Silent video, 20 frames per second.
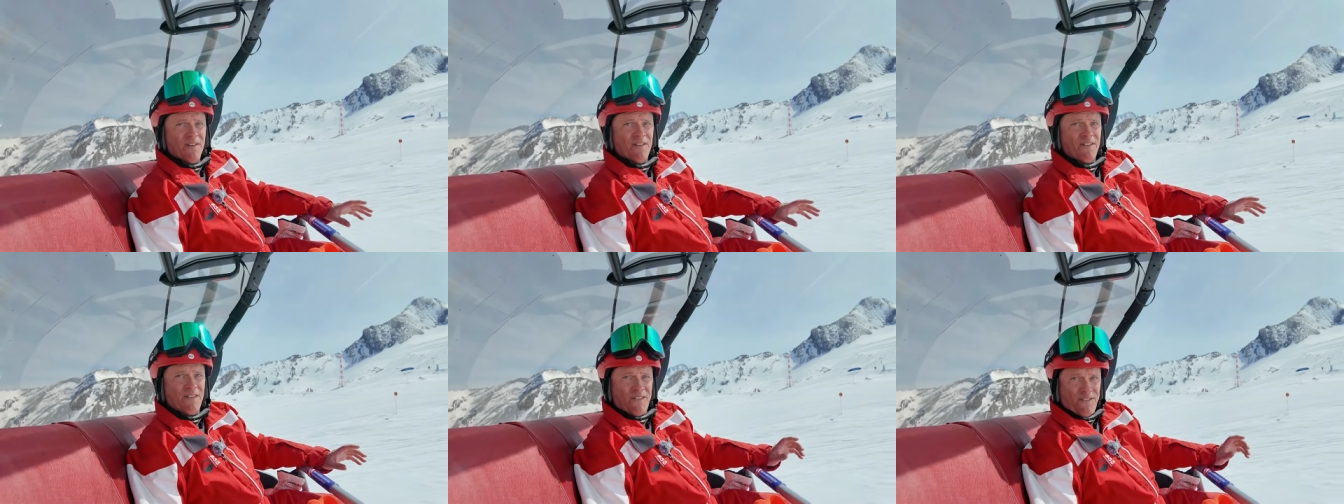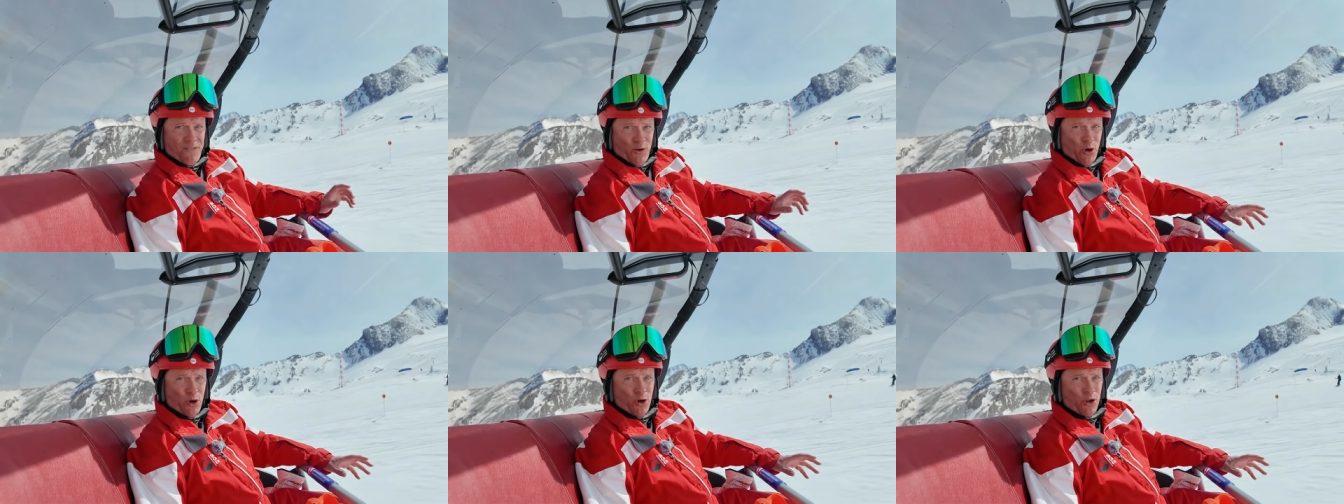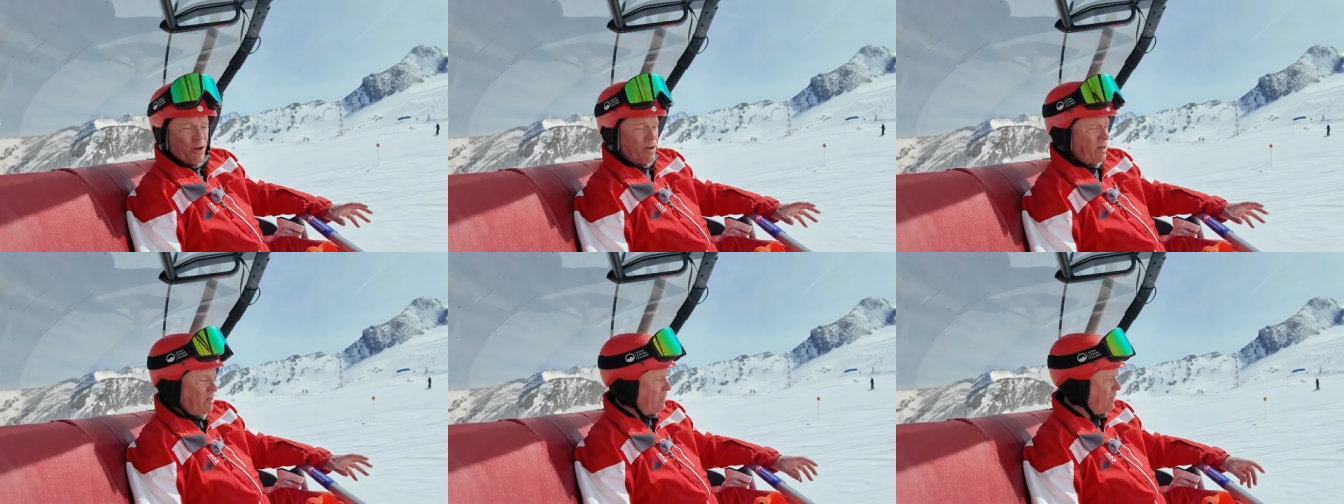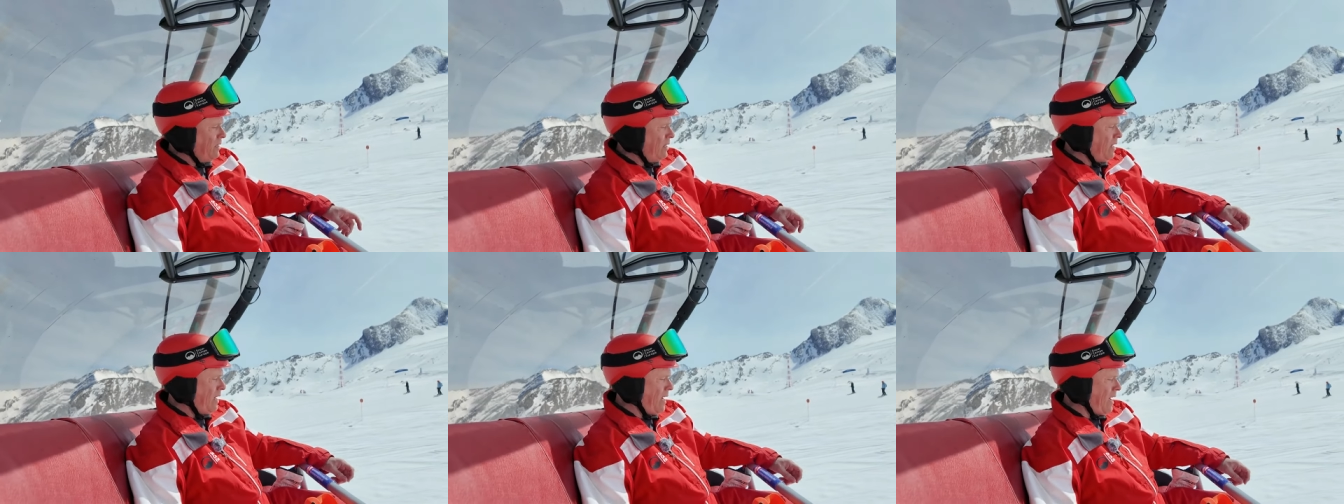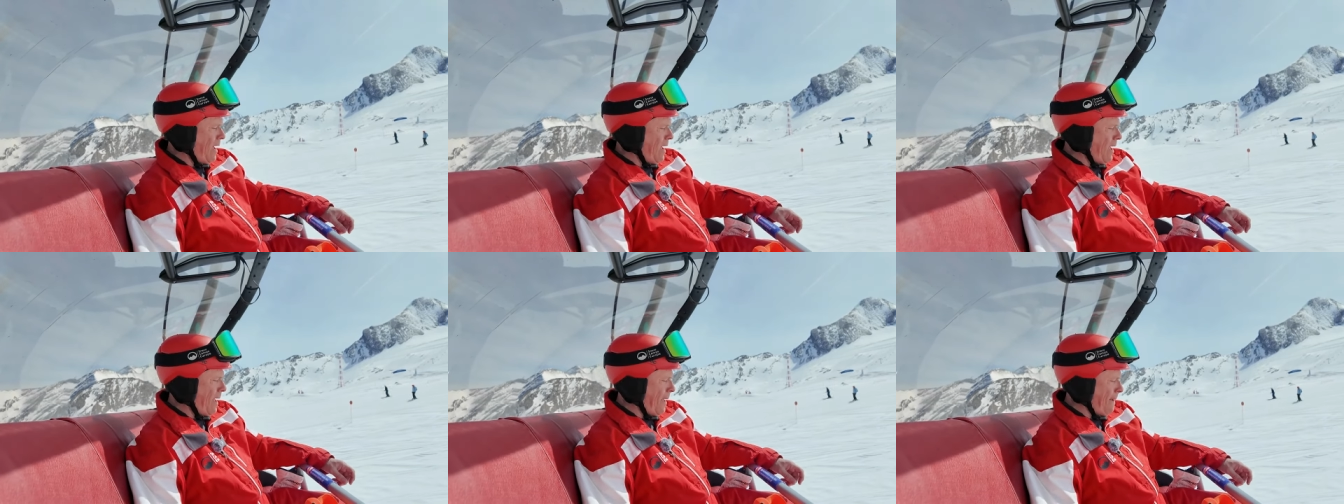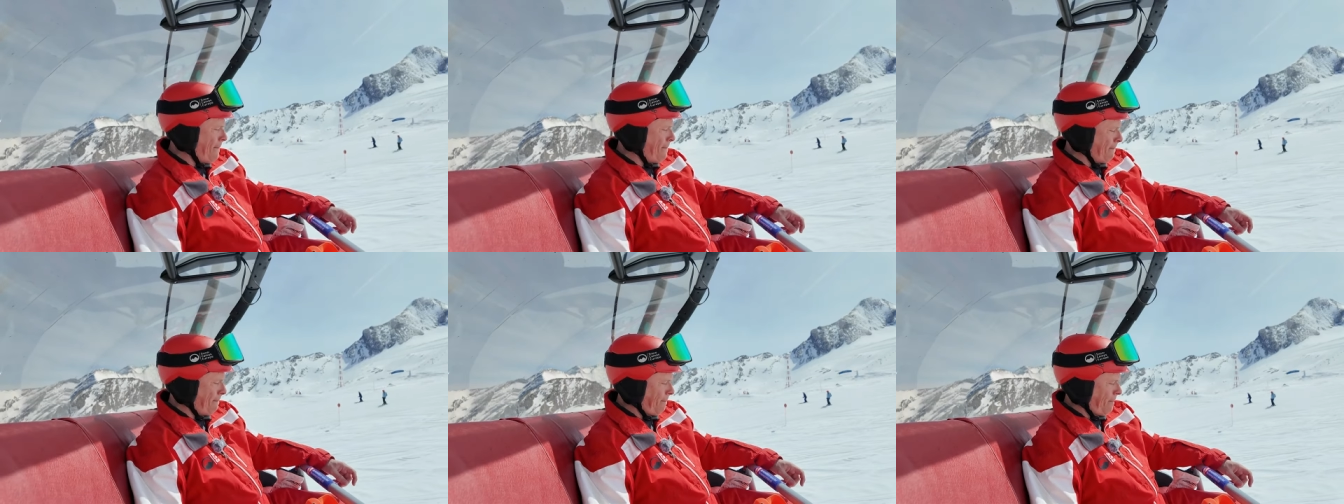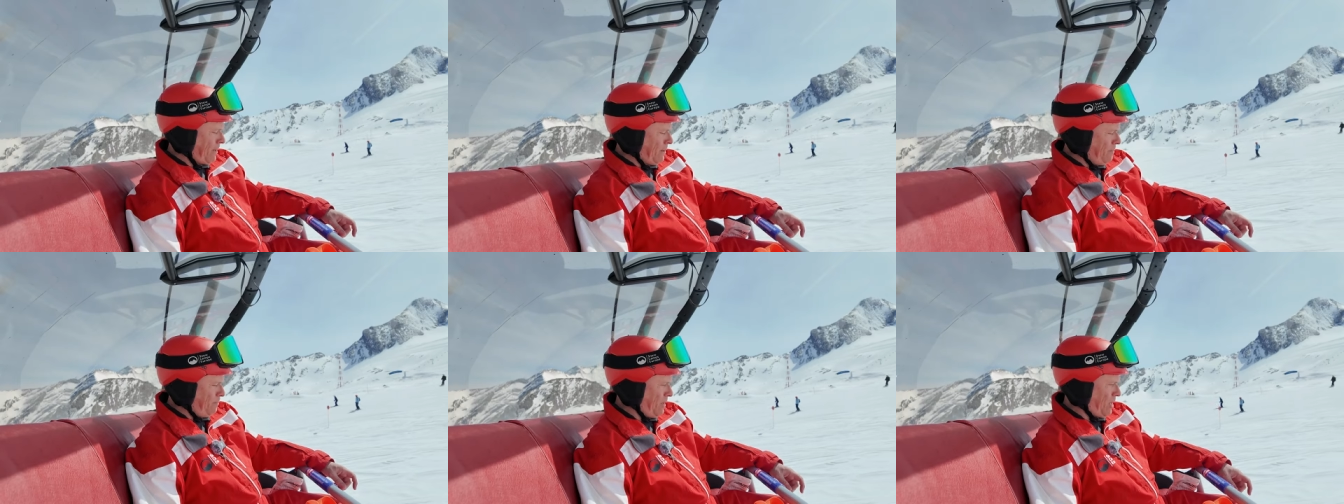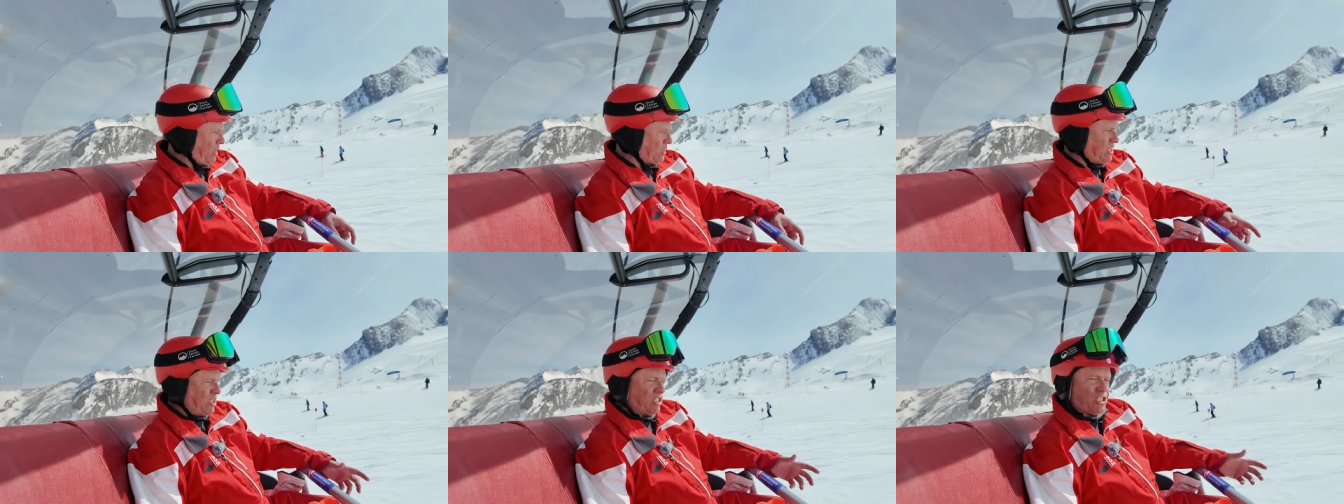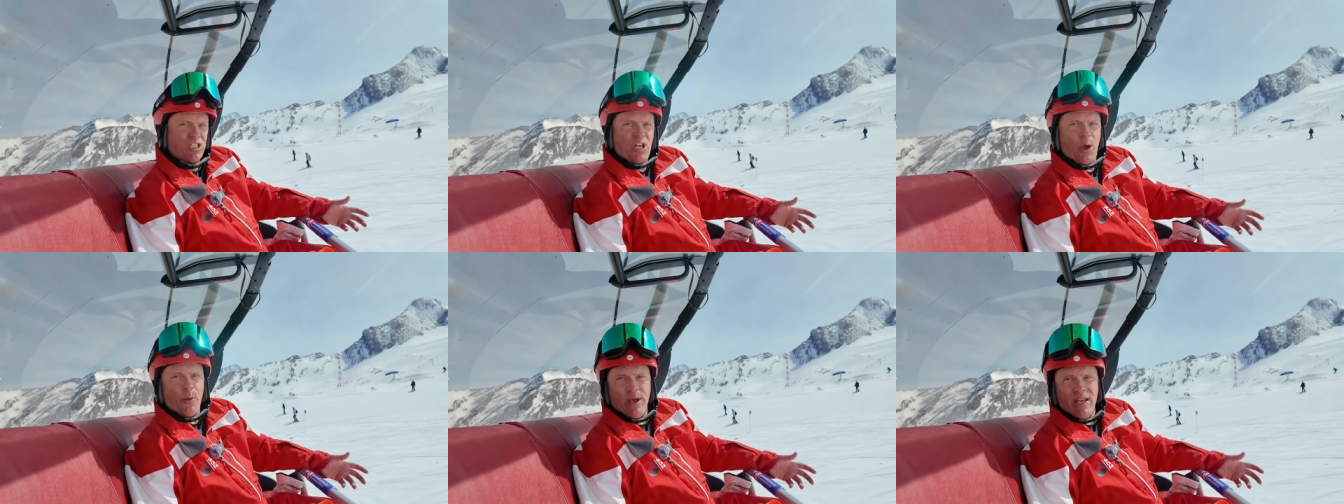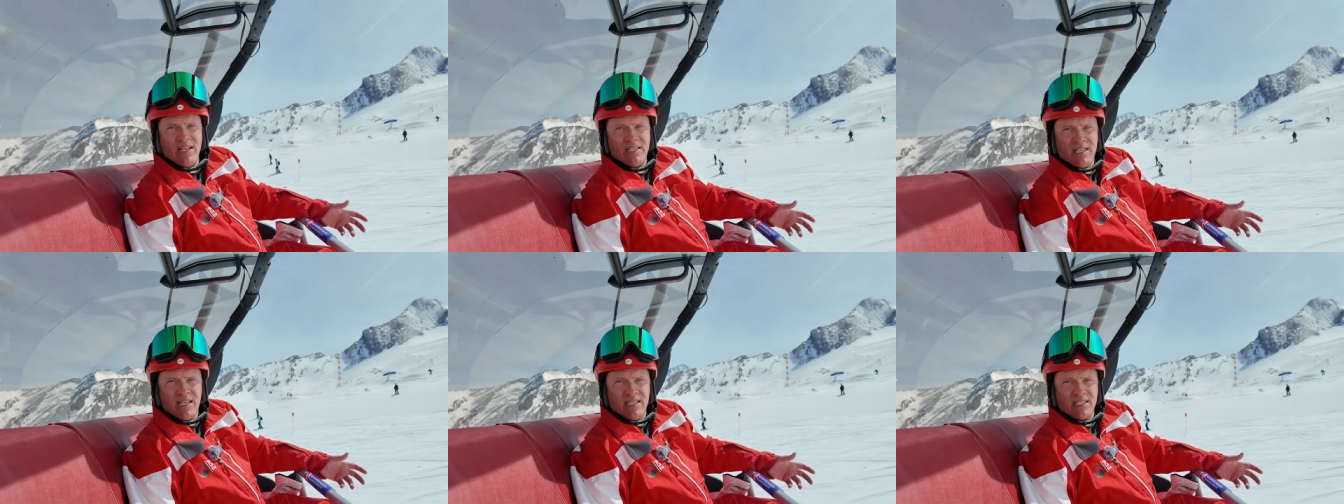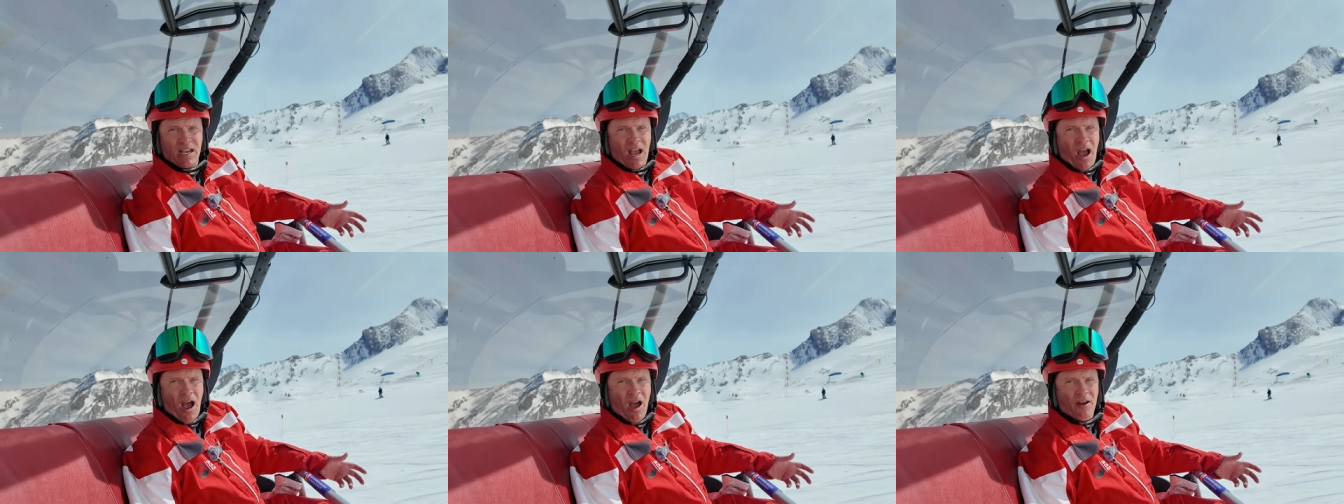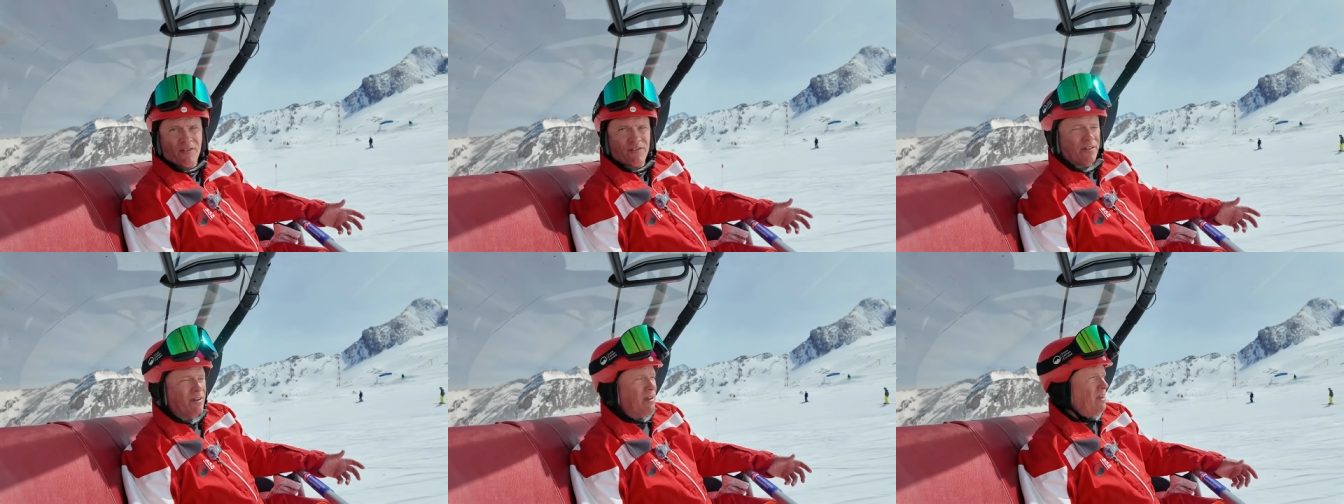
fun because it's so easy to carve.